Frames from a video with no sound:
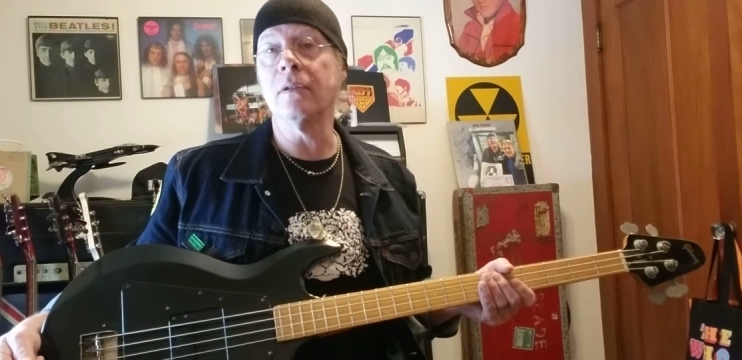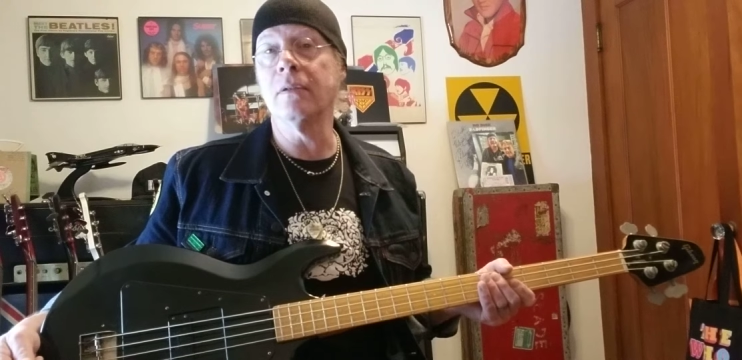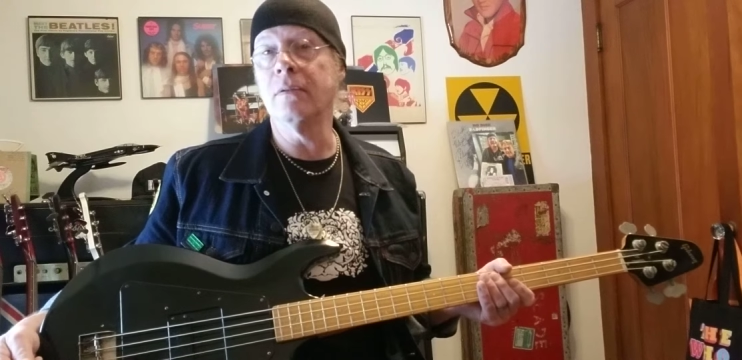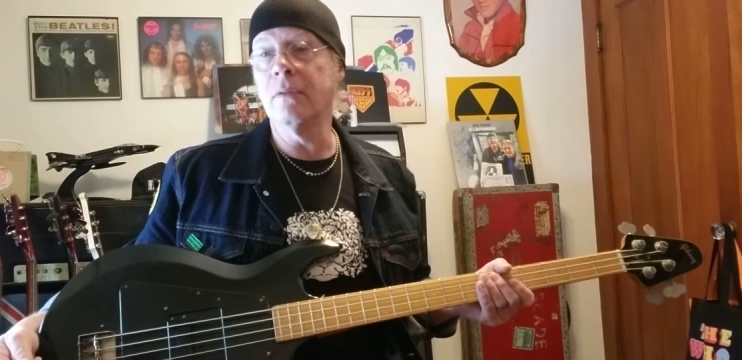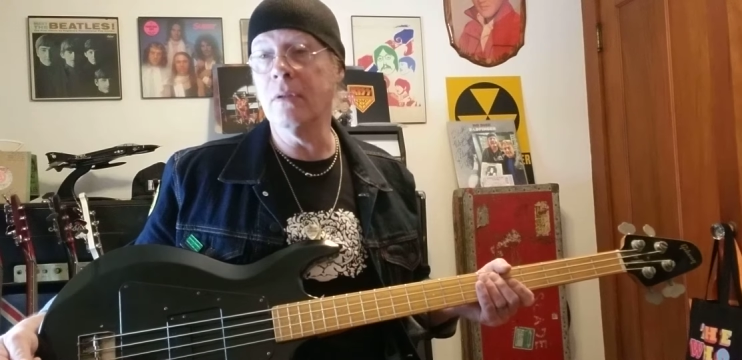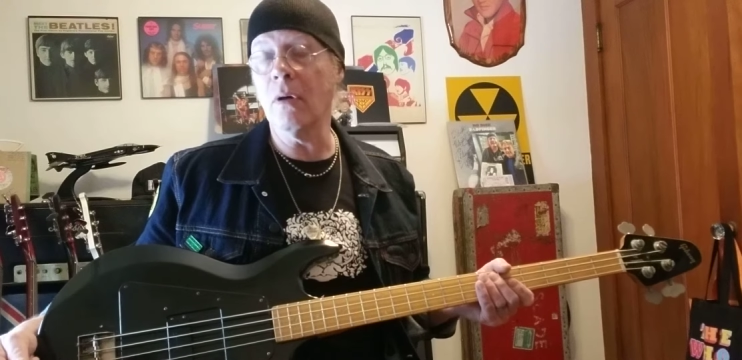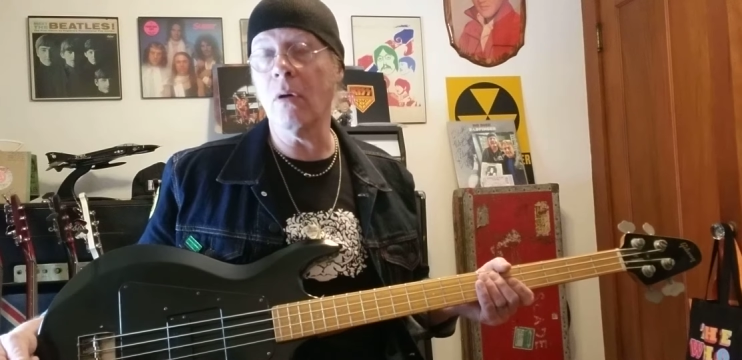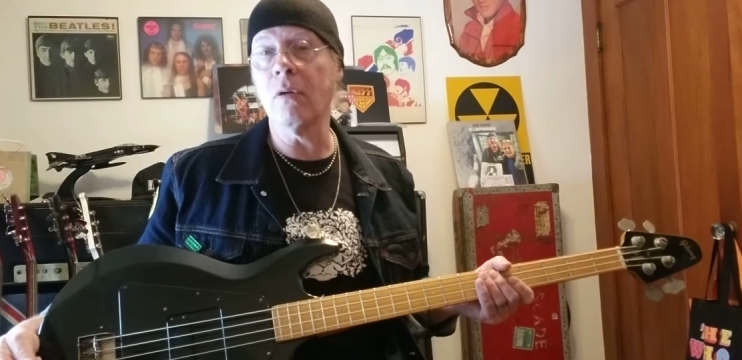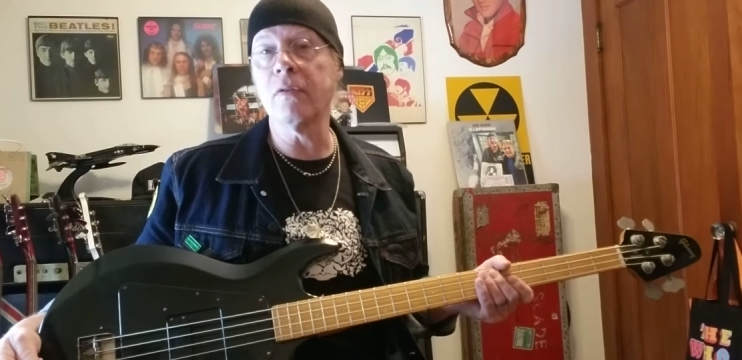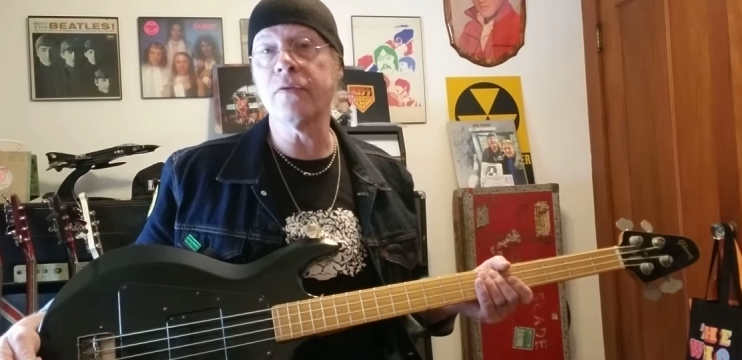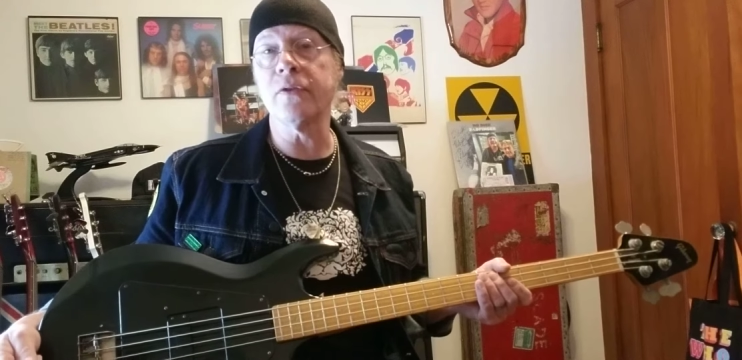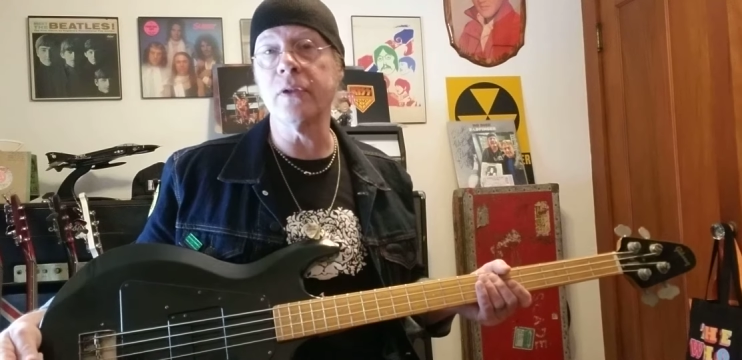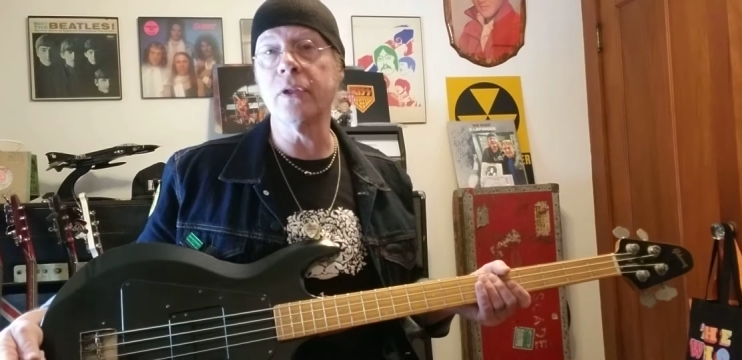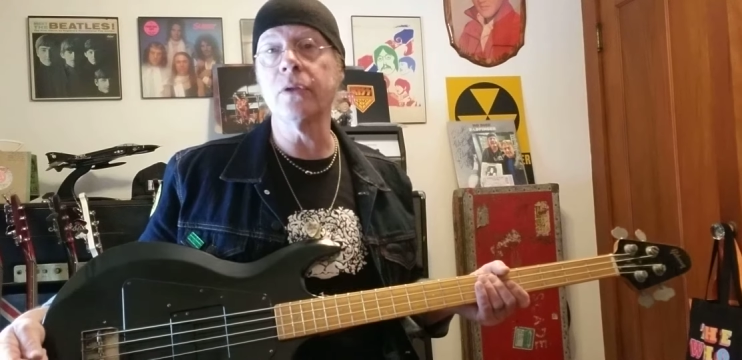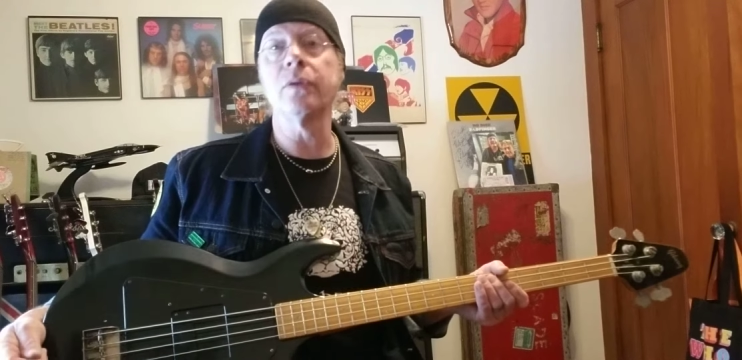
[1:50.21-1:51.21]
known
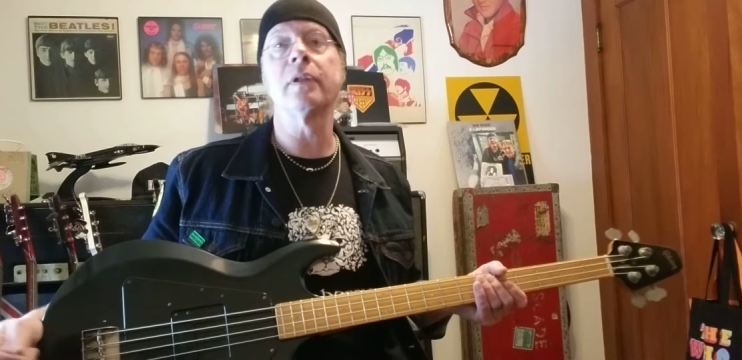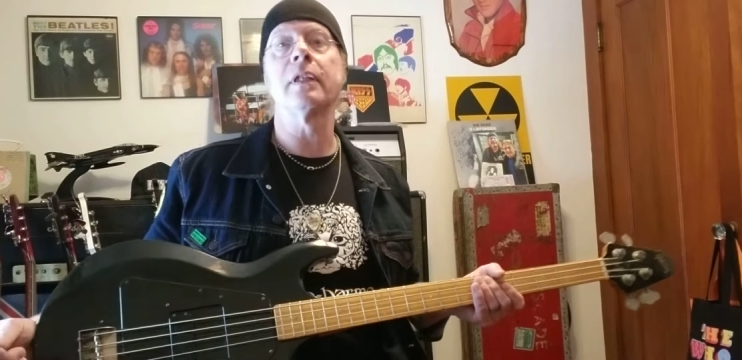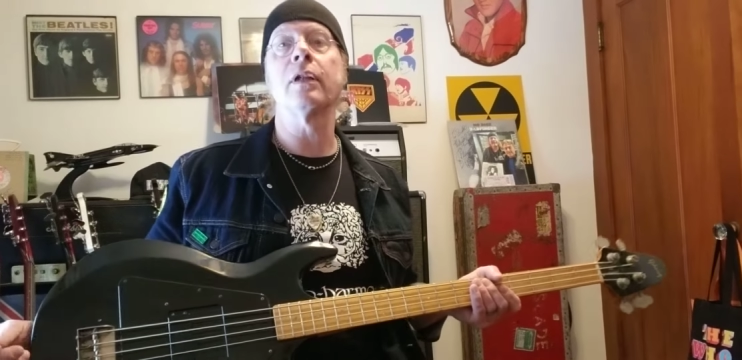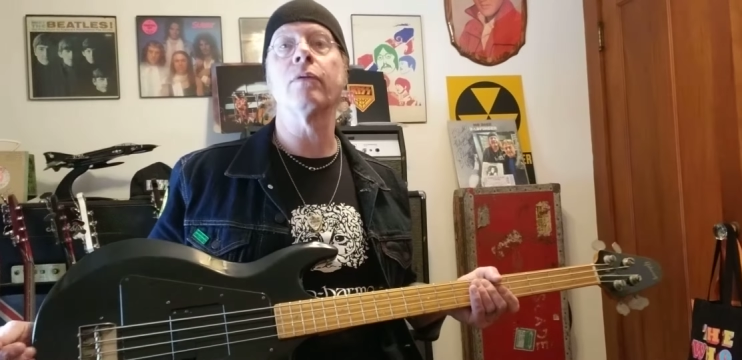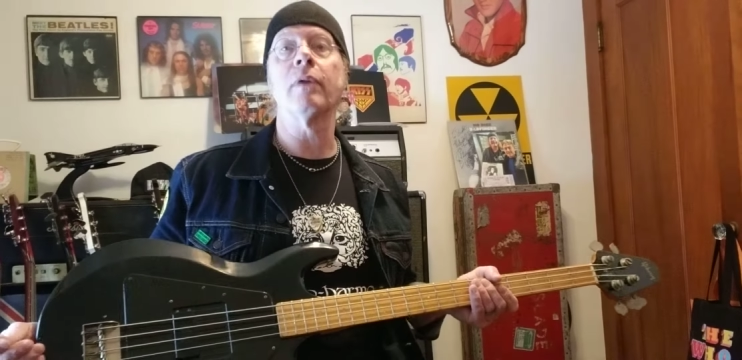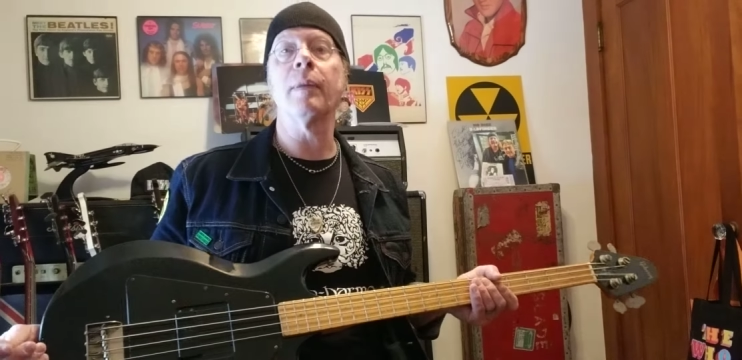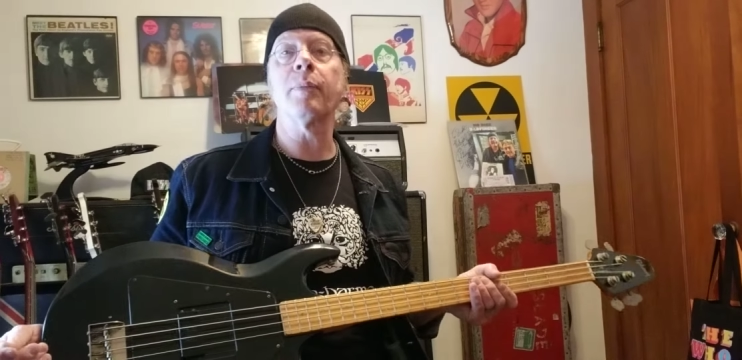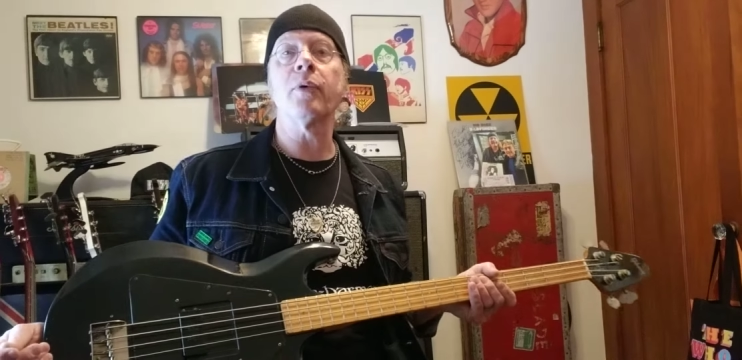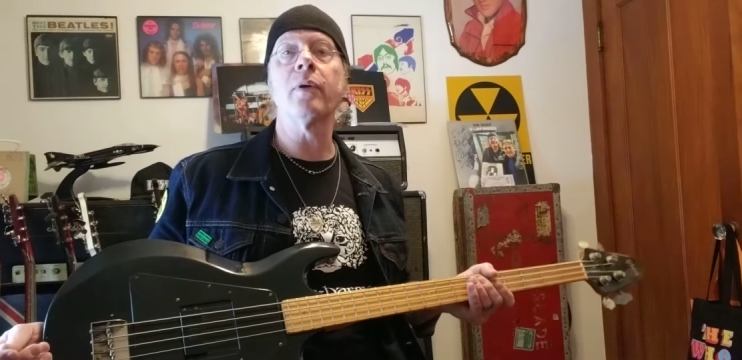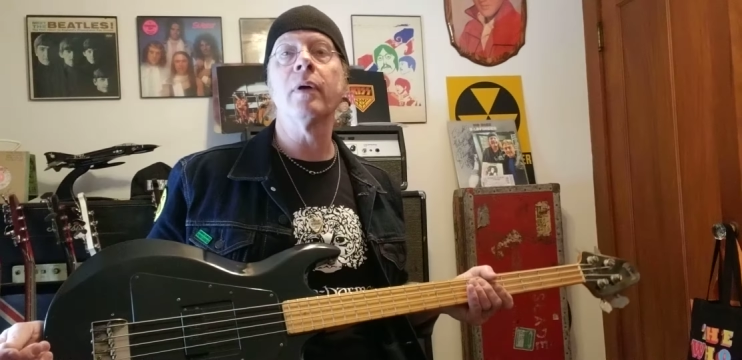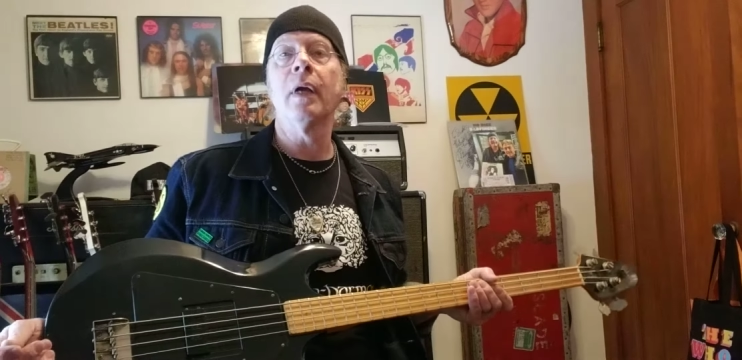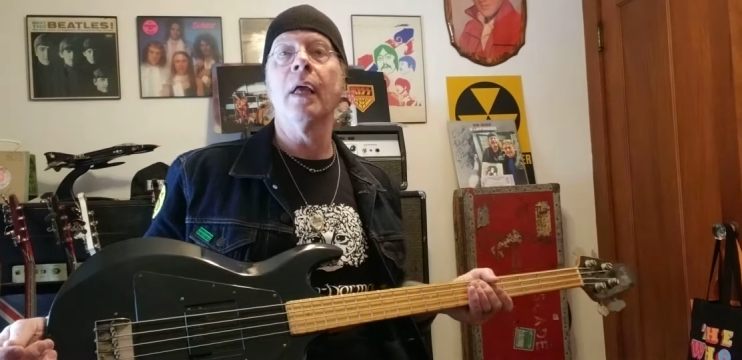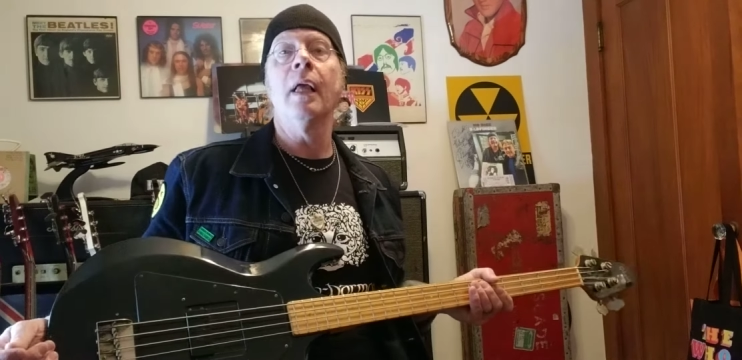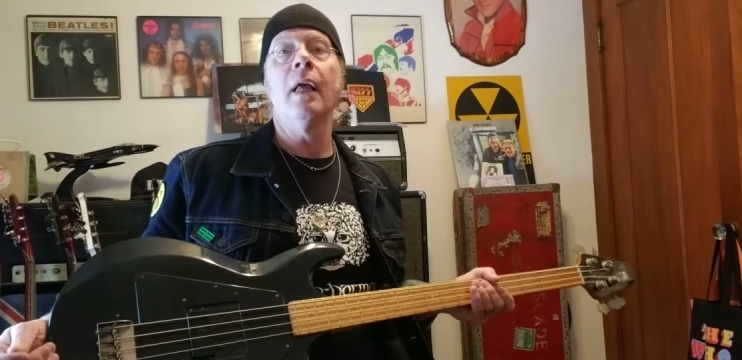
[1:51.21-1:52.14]
for using the Ripper.